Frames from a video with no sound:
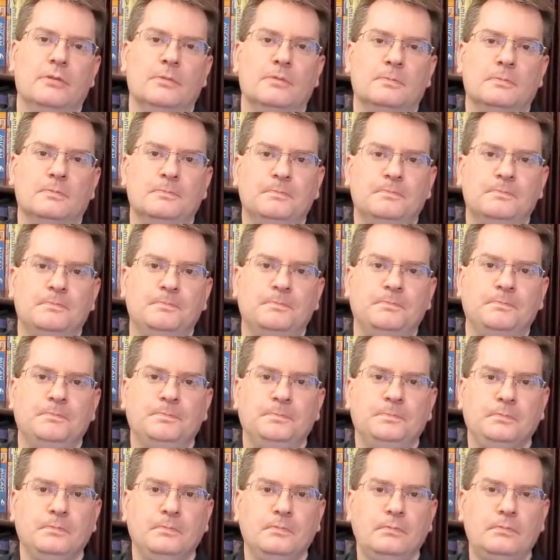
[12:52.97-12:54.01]

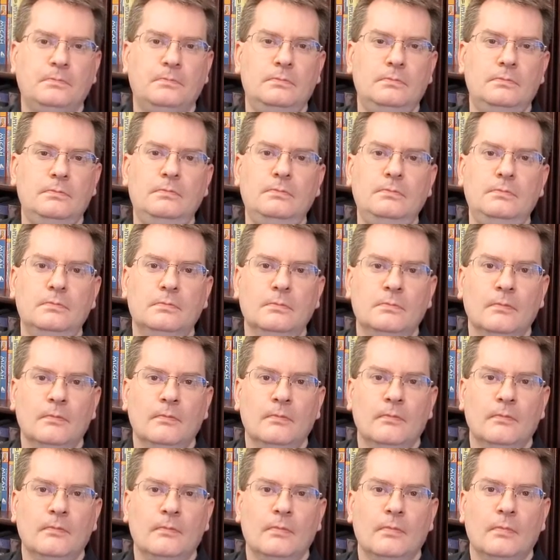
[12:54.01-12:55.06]
(silence)